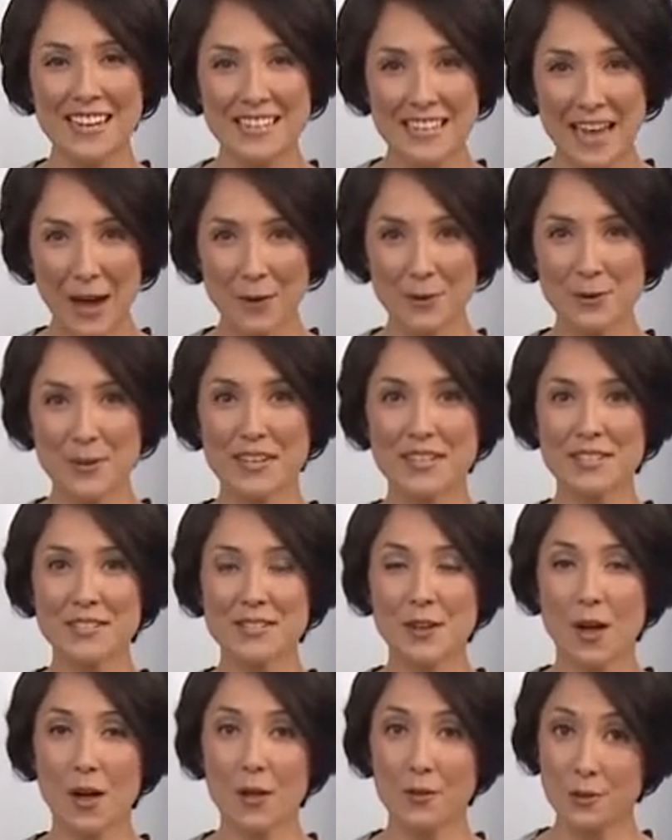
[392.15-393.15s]
Now you can
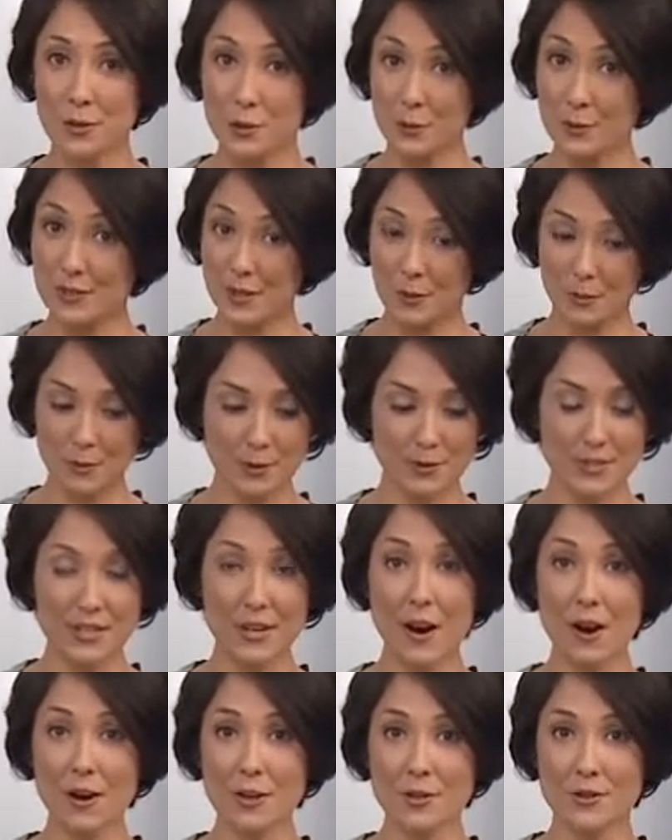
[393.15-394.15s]
install the new
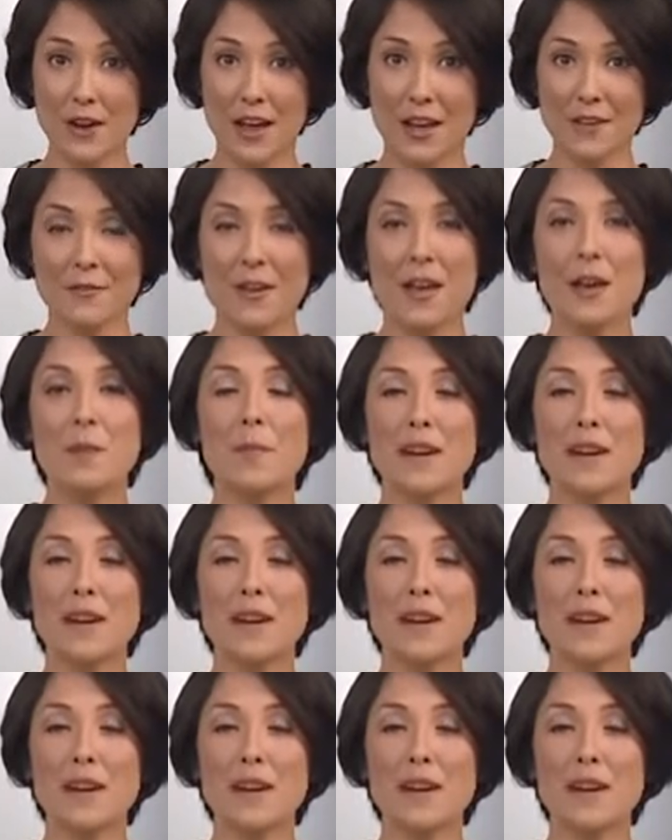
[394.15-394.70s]
WD hard drive